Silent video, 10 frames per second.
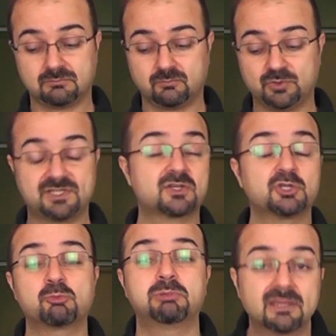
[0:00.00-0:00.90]
we're just
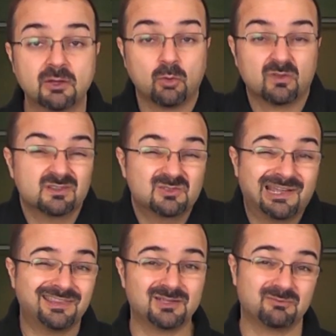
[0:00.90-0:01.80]
going to blend the whole thing
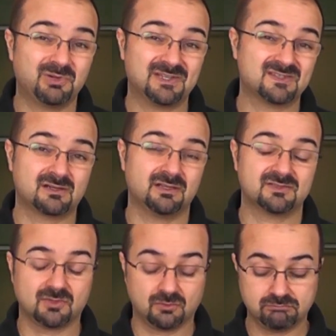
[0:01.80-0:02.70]
together, basically.
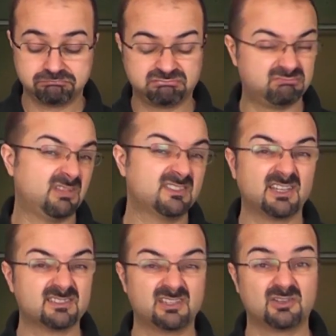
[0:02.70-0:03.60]
So let's
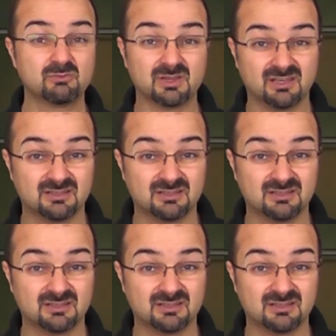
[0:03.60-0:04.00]
just get on with it.